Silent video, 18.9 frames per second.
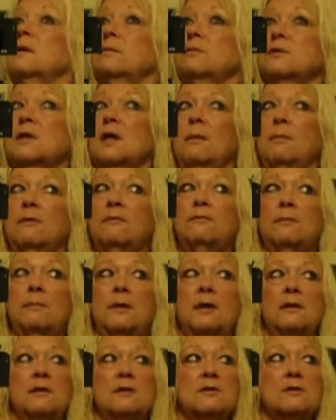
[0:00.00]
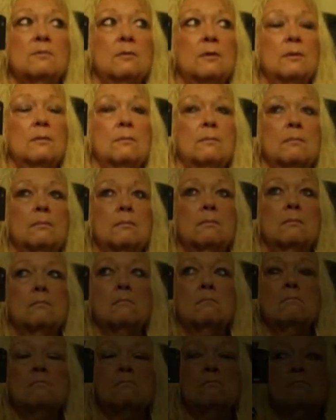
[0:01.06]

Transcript: was coming from this room.